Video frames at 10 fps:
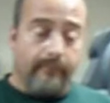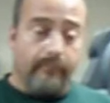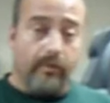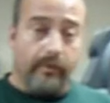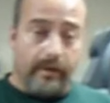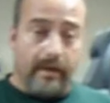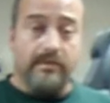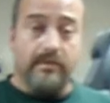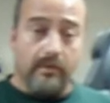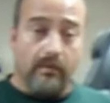build a
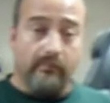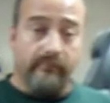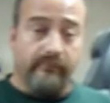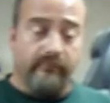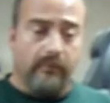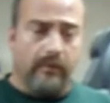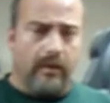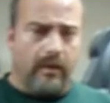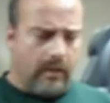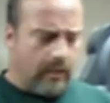nice stove.
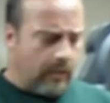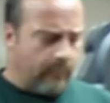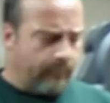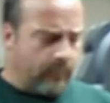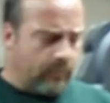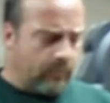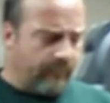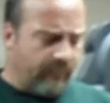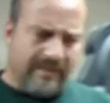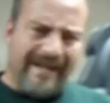
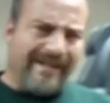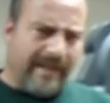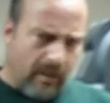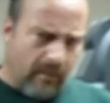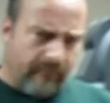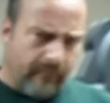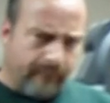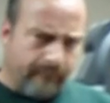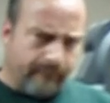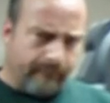If you take care of it,
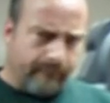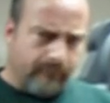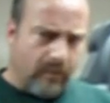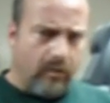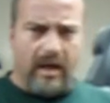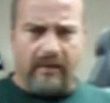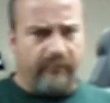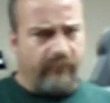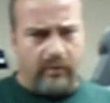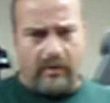you'll
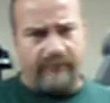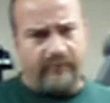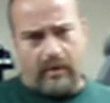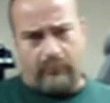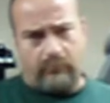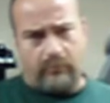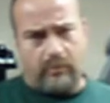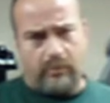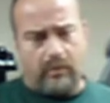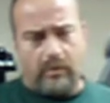have it for a lifetime.
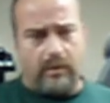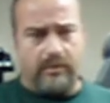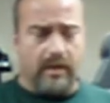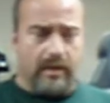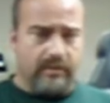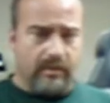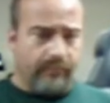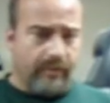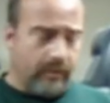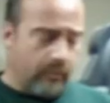It's not
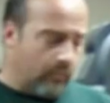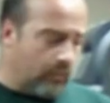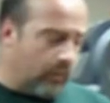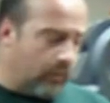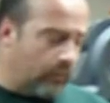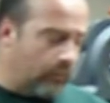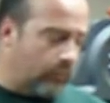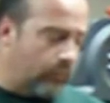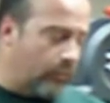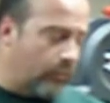something that you're gonna
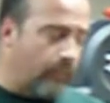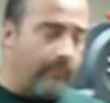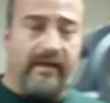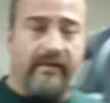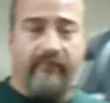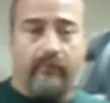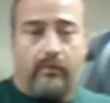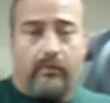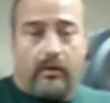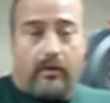make for
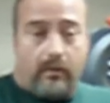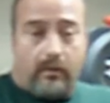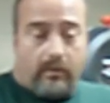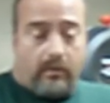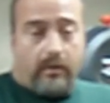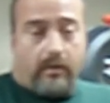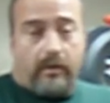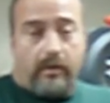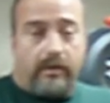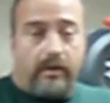
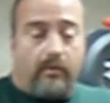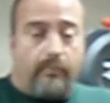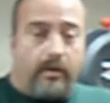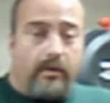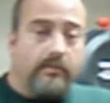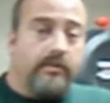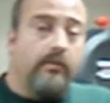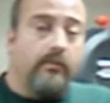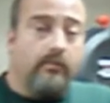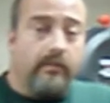$1 or
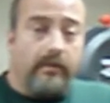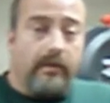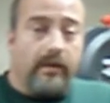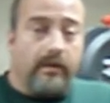$2, and